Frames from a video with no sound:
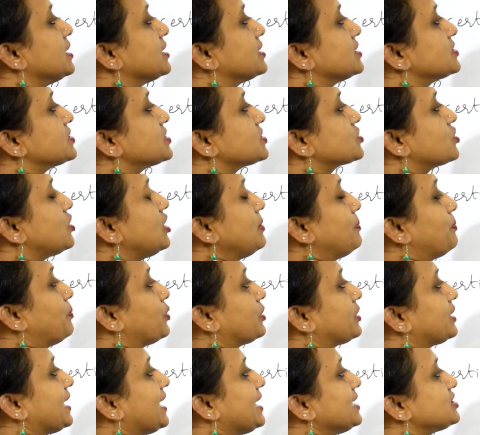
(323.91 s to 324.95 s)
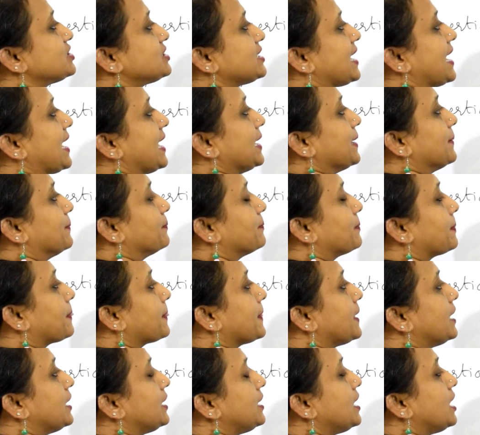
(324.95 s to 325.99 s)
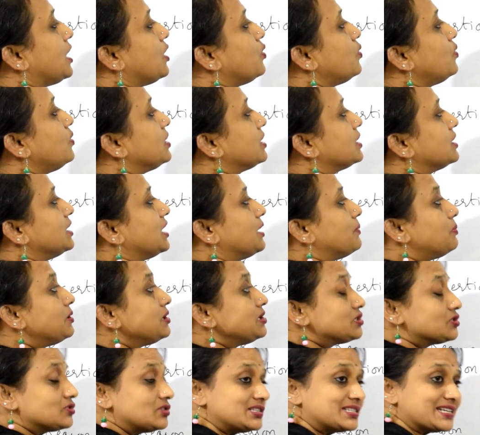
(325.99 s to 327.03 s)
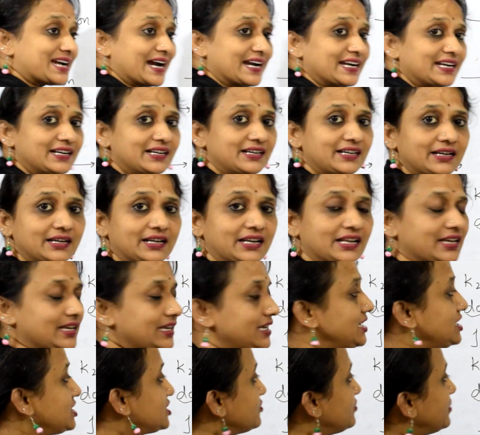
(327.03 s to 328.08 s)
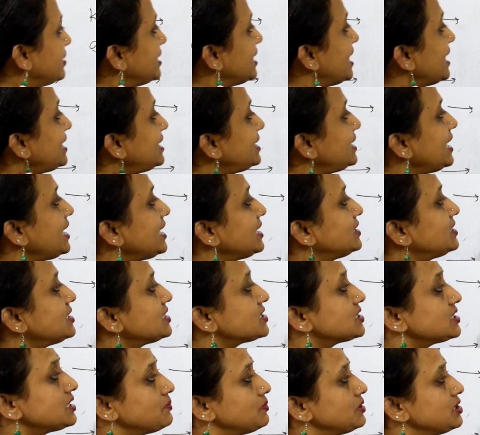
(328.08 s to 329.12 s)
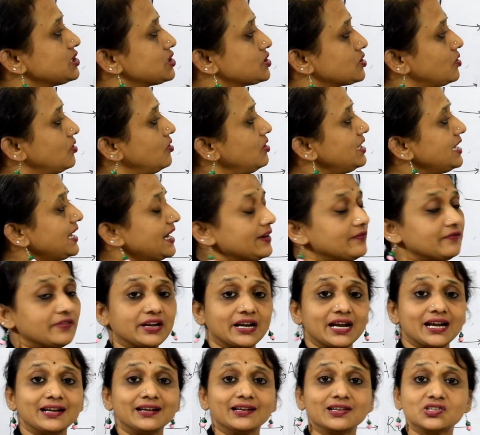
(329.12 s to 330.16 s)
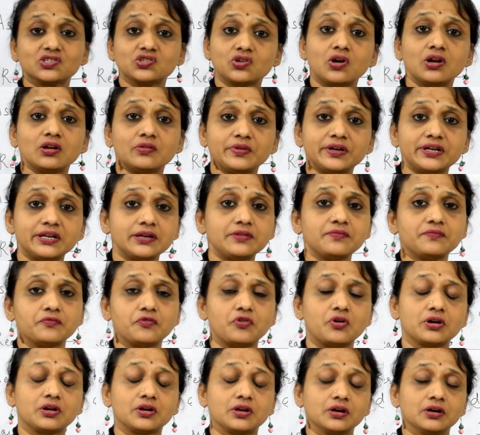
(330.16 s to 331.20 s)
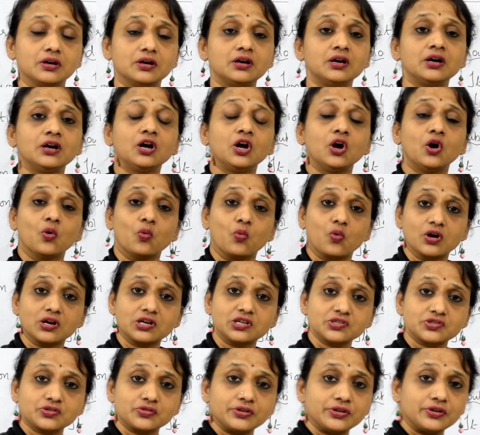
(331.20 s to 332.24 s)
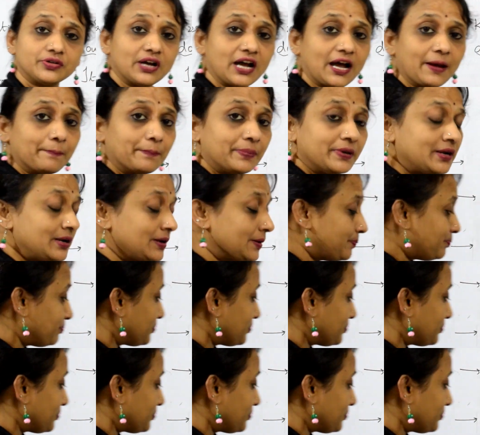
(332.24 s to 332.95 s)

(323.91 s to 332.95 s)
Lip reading: This is called potash alum. Now, double salt's identity is, when I take this double salt and when I dissolve it in water, what is going to happen?